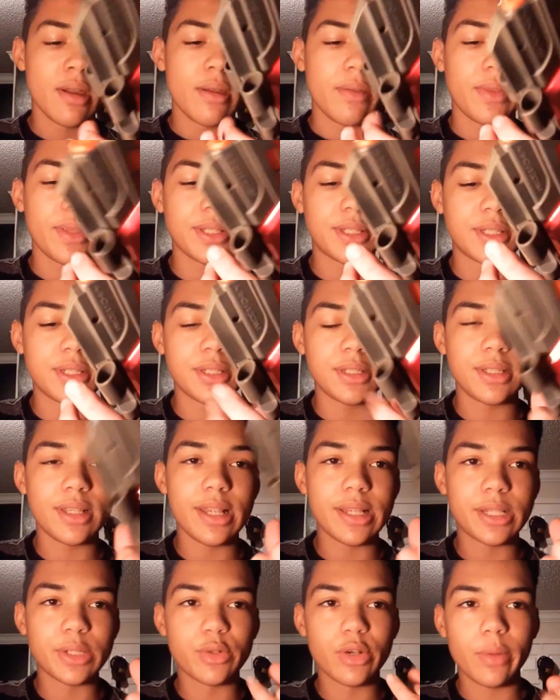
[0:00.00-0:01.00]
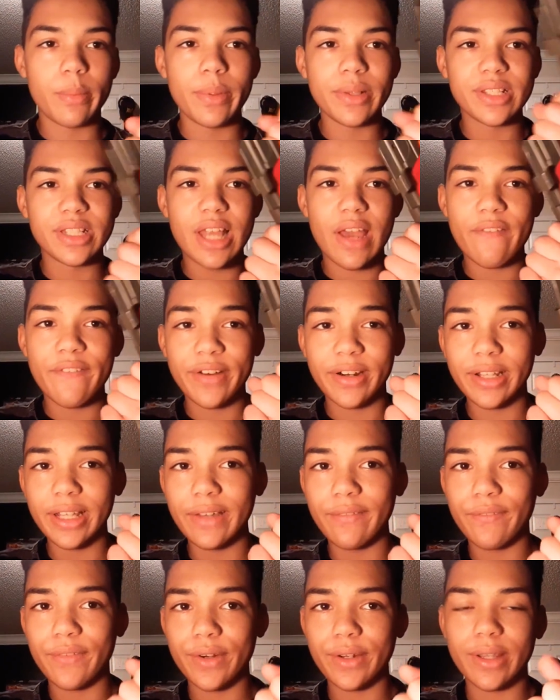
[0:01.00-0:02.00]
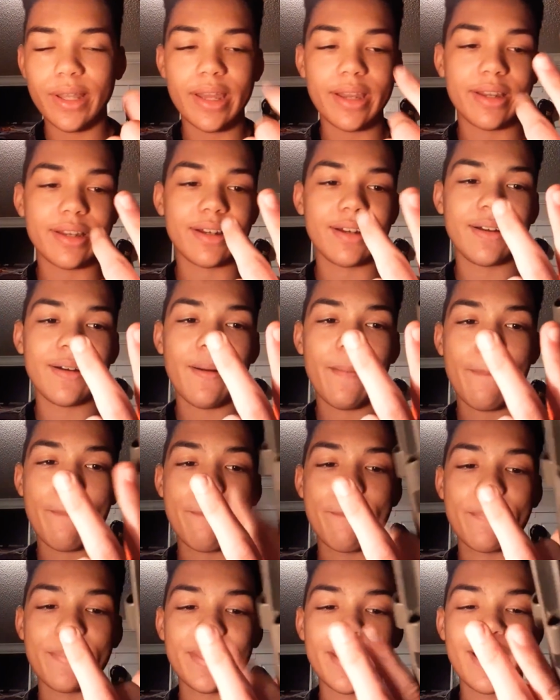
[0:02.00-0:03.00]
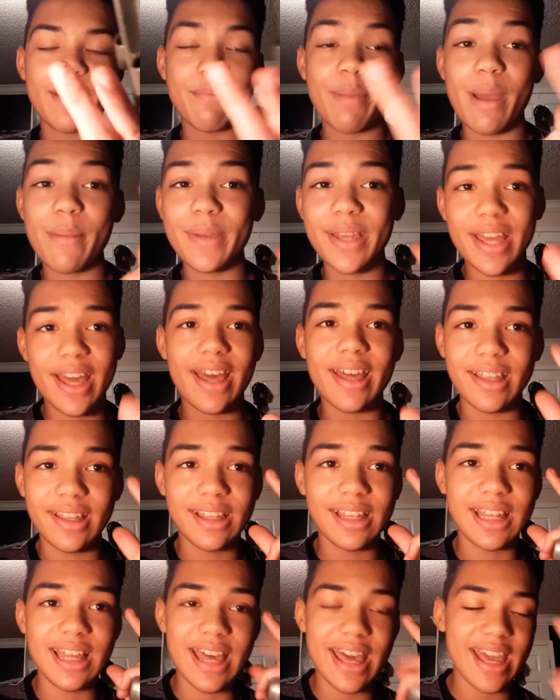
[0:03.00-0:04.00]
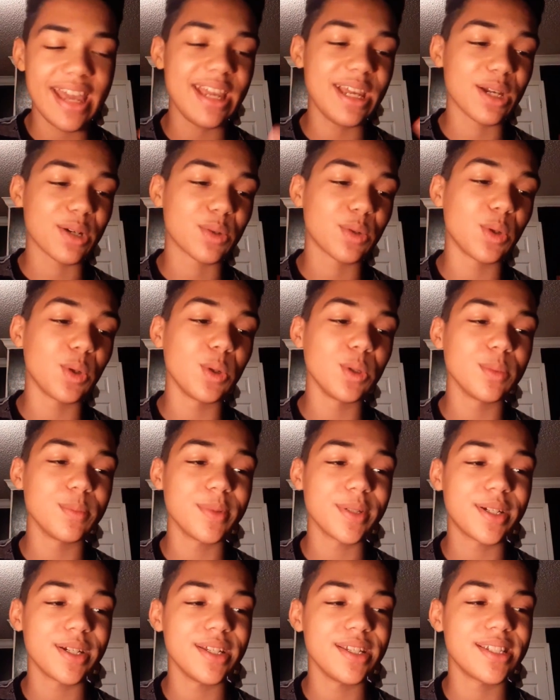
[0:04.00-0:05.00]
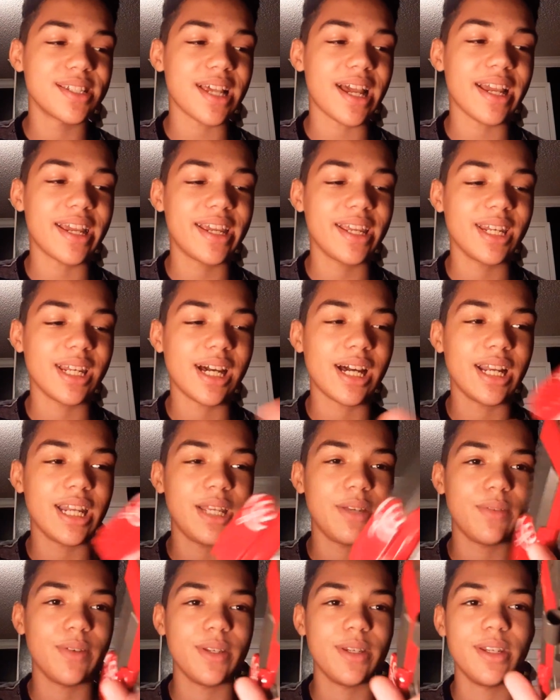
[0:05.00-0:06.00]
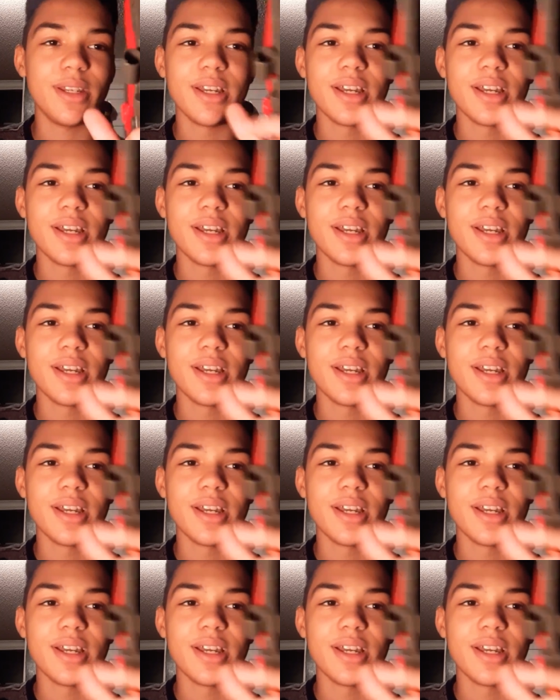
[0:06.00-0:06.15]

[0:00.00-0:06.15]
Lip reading: This grip is definitely for like maybe an 8-year-old, because I cannot even